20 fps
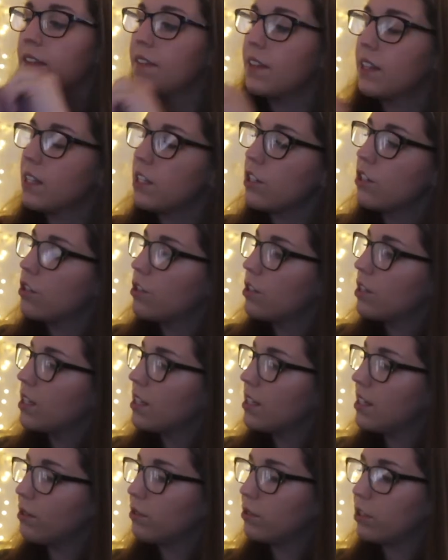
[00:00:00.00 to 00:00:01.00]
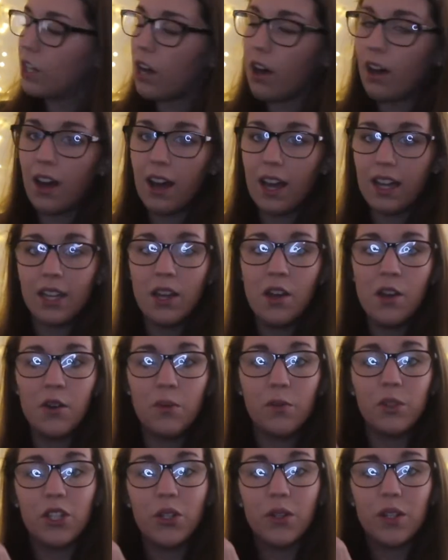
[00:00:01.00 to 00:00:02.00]
and then there's just this little tie
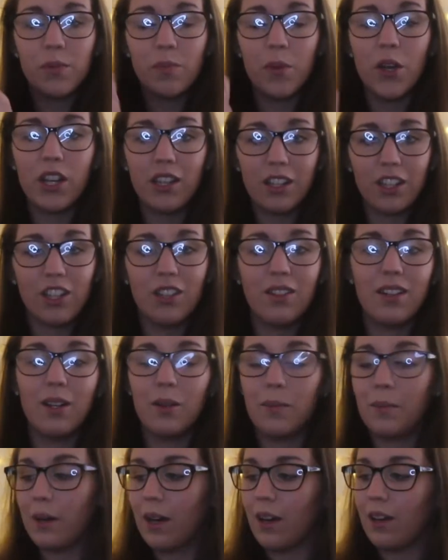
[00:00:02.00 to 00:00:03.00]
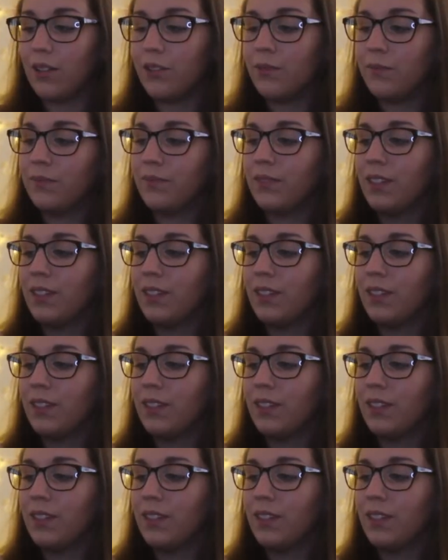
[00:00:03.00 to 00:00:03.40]
which I always put in a cute little bow,